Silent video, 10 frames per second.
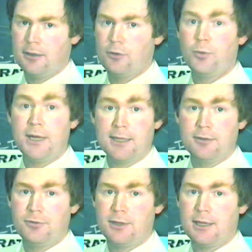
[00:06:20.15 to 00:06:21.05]
The reason
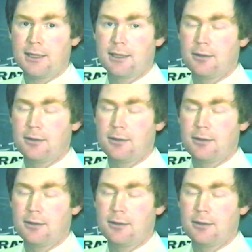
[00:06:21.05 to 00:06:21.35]
for this